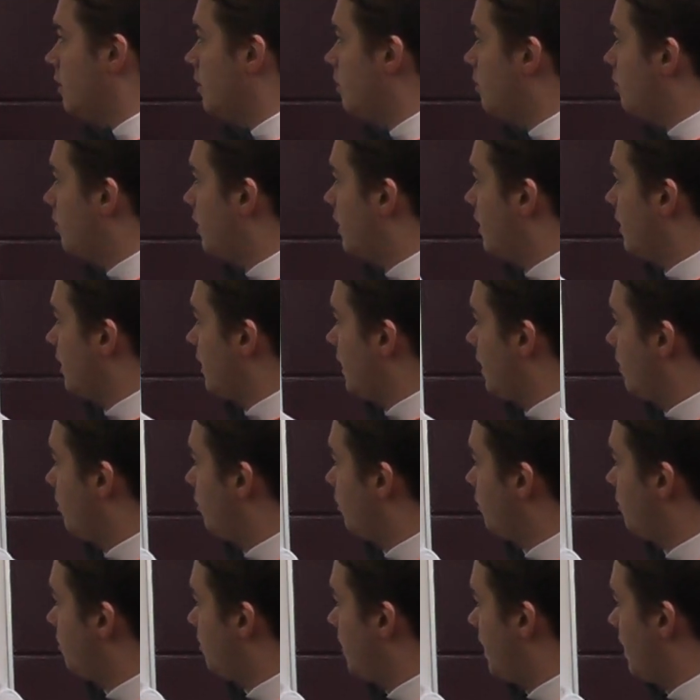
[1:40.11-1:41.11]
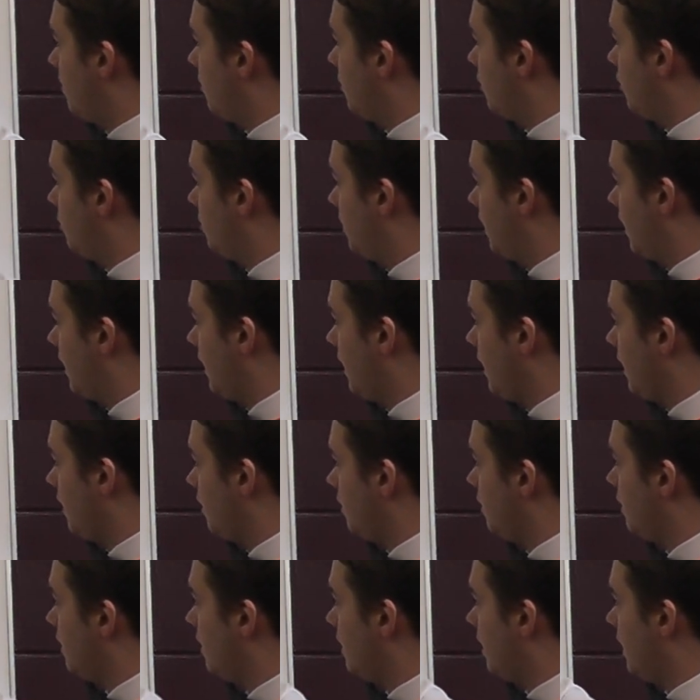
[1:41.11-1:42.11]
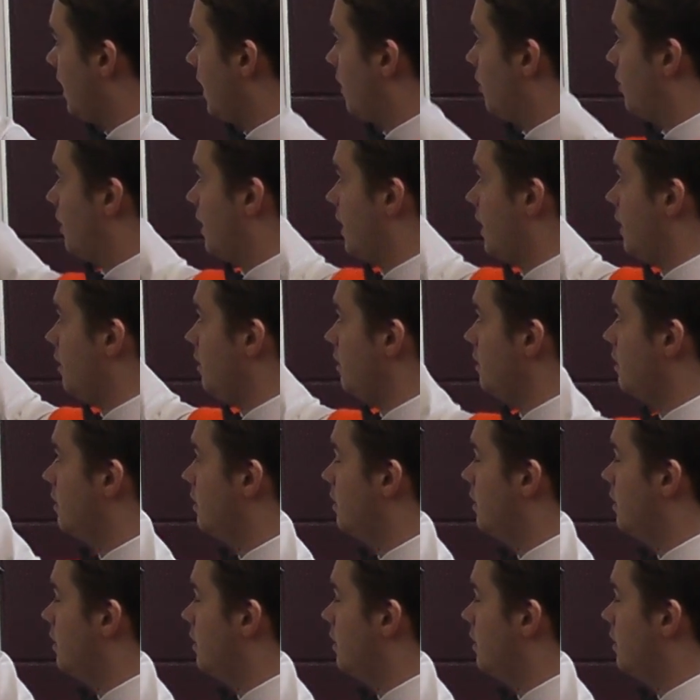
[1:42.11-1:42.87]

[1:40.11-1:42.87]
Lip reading: well, he won't be able to be here, here, or here,